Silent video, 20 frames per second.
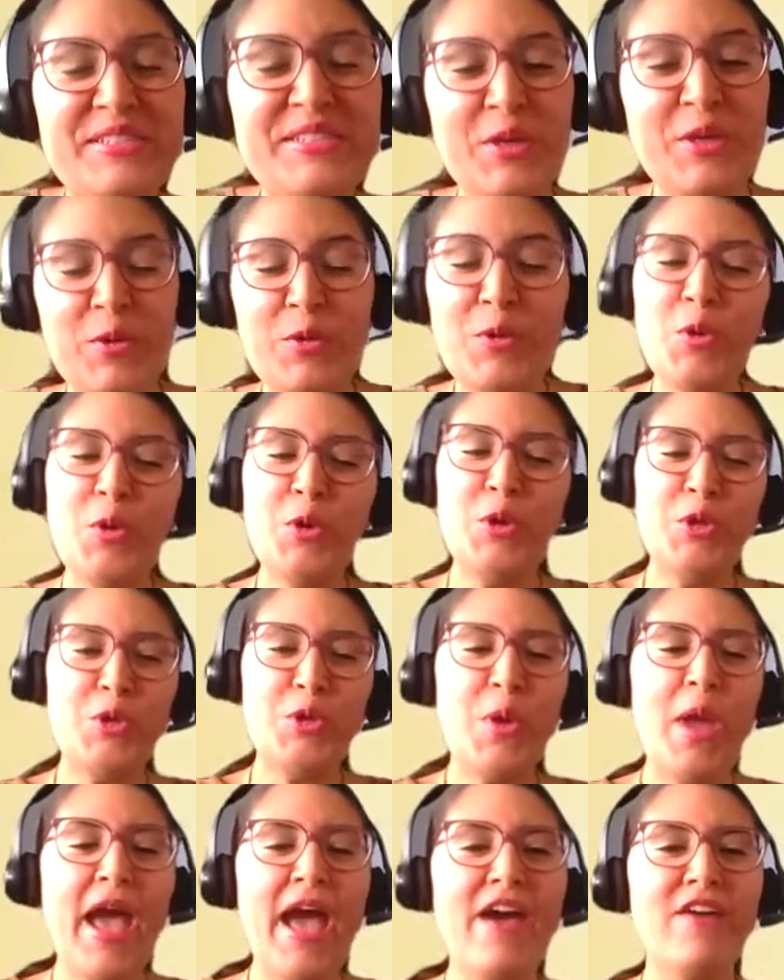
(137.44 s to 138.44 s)
So who do
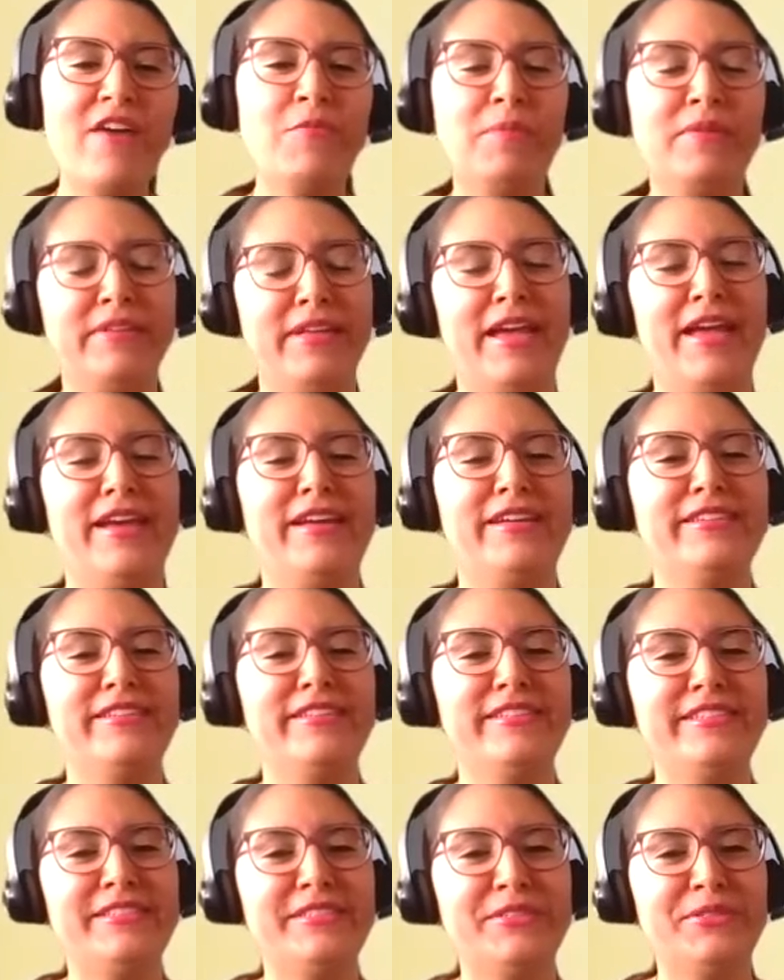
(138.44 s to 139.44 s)
you have
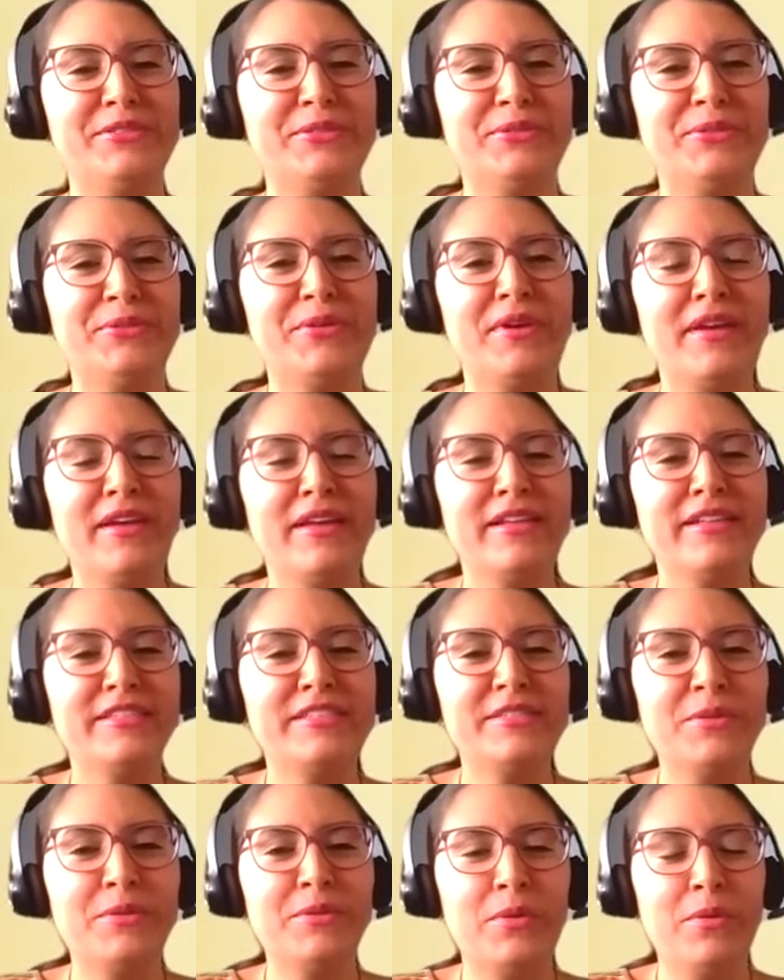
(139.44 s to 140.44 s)
planned to
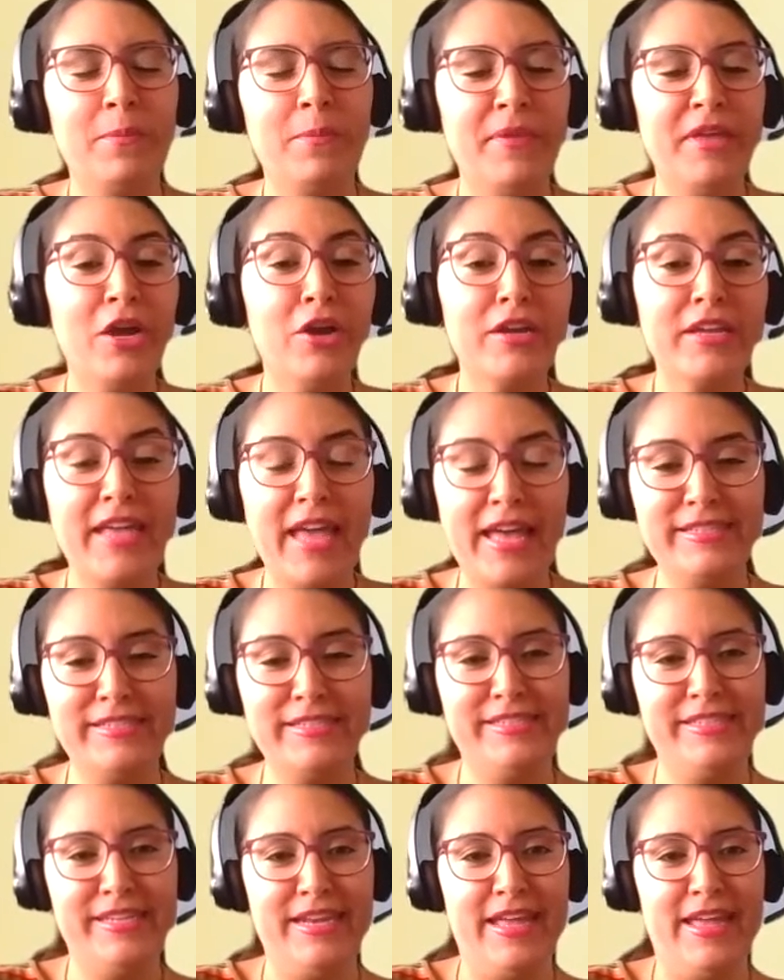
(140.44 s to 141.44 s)
be our
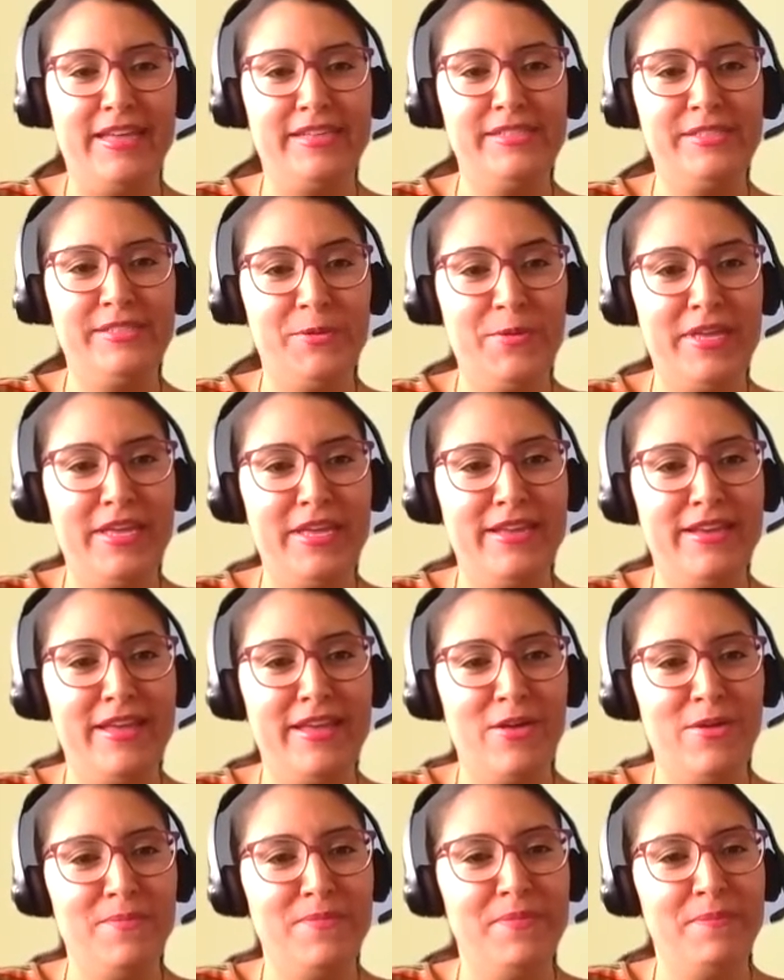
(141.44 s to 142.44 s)
guest today so we can
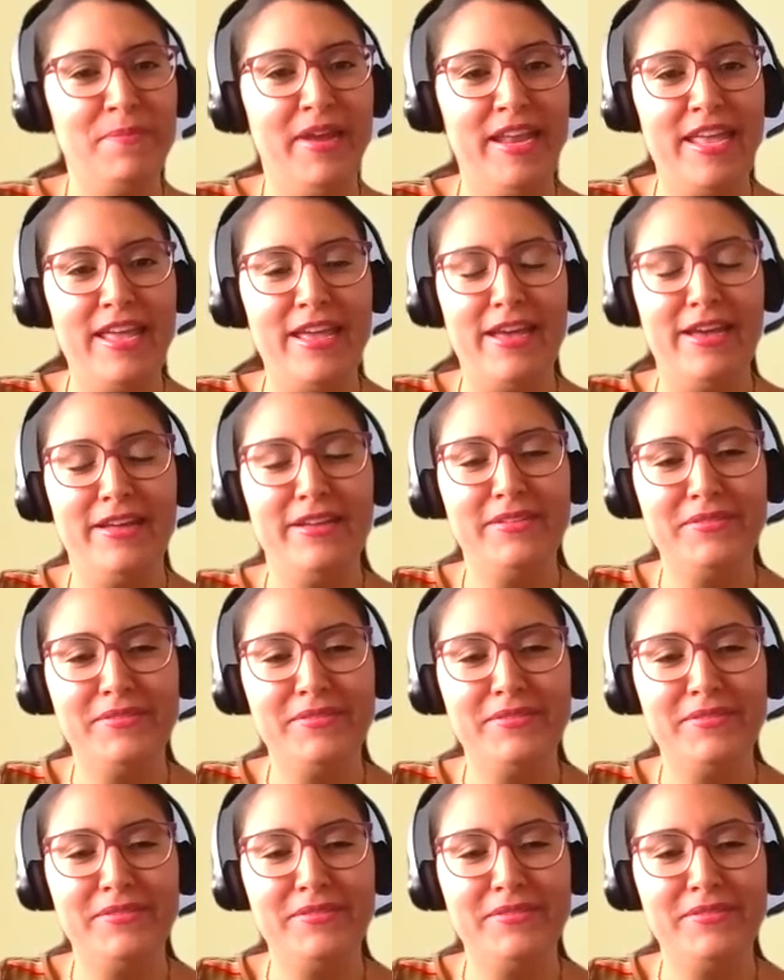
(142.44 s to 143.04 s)
help Maria?